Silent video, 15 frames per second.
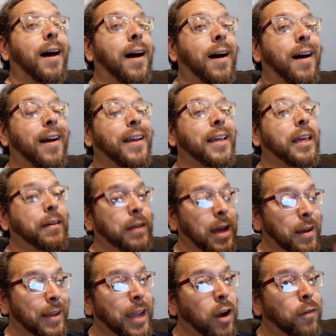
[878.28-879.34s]
Uh, he
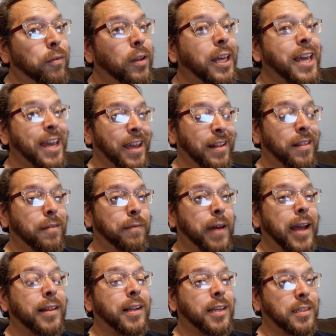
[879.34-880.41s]
carefully hid the
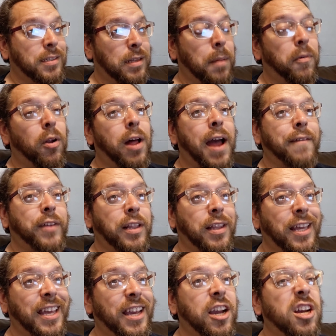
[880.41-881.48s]
fact that he's double Ivy
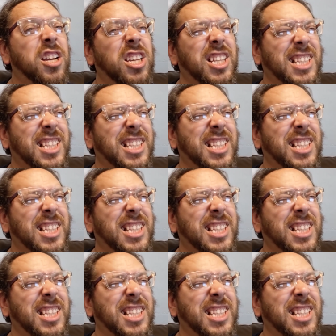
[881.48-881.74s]
League,